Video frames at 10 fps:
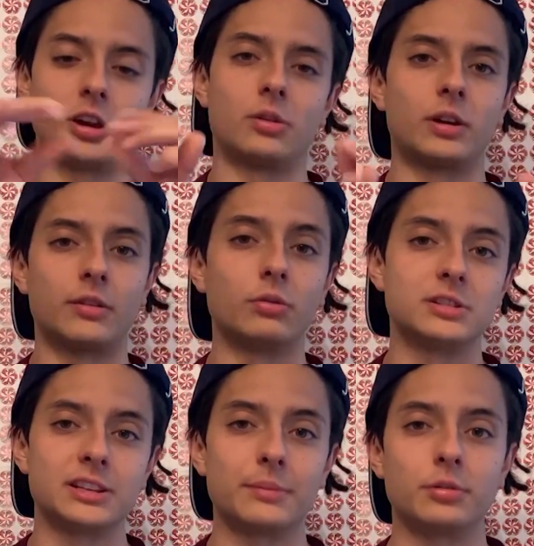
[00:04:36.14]
hear whenever we
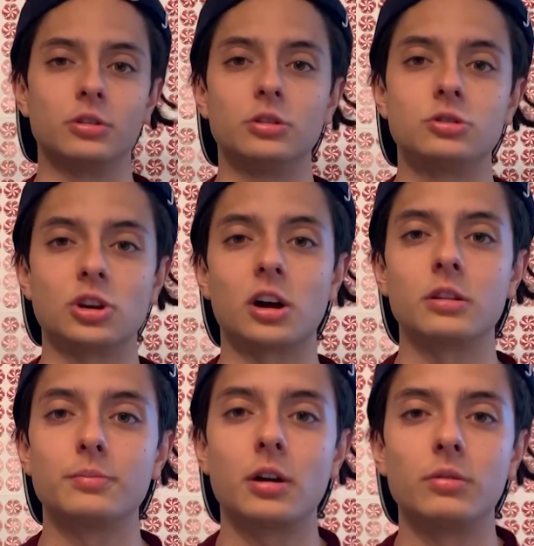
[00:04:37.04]
snap a good
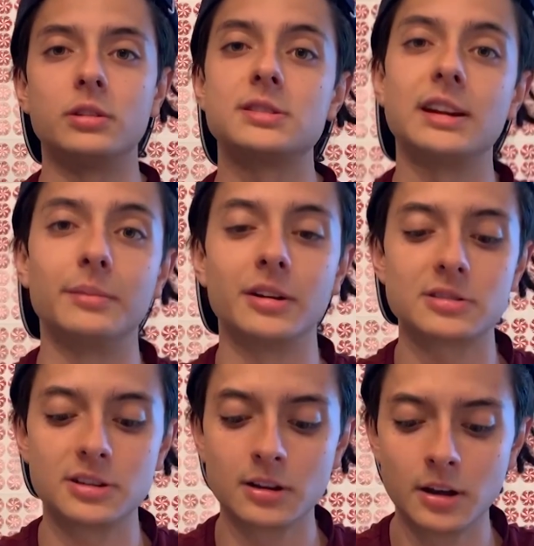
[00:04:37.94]
chocolate bar when it's not
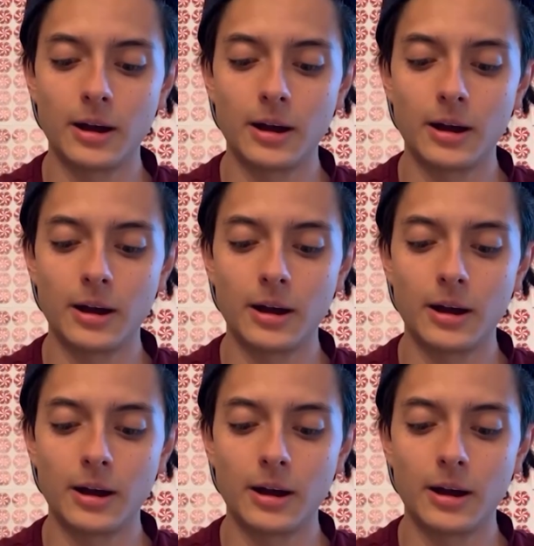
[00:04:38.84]
melted.